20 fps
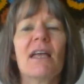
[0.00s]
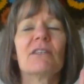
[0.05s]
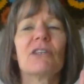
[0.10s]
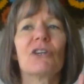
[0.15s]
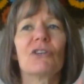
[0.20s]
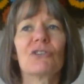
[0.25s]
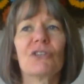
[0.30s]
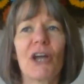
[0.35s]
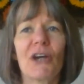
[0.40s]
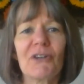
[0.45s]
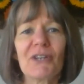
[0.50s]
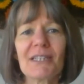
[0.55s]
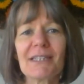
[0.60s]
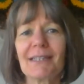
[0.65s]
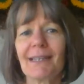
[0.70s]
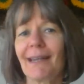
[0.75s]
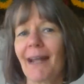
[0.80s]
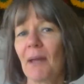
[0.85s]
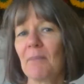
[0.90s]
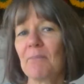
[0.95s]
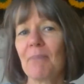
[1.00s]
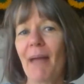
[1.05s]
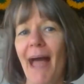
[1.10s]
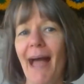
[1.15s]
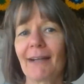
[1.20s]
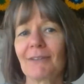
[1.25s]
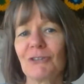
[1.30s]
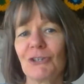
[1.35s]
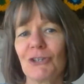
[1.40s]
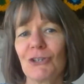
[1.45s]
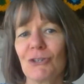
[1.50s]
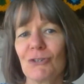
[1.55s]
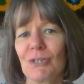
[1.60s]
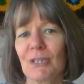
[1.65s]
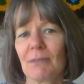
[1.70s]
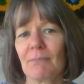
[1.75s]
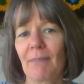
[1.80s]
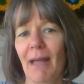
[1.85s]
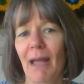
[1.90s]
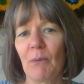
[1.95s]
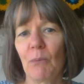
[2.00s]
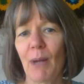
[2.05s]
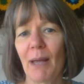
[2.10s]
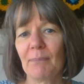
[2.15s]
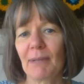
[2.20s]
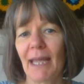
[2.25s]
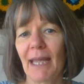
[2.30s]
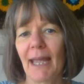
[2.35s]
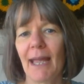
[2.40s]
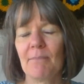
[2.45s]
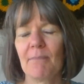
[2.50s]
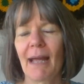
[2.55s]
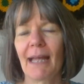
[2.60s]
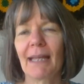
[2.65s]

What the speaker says: You'll notice that I'm back to using my webcam.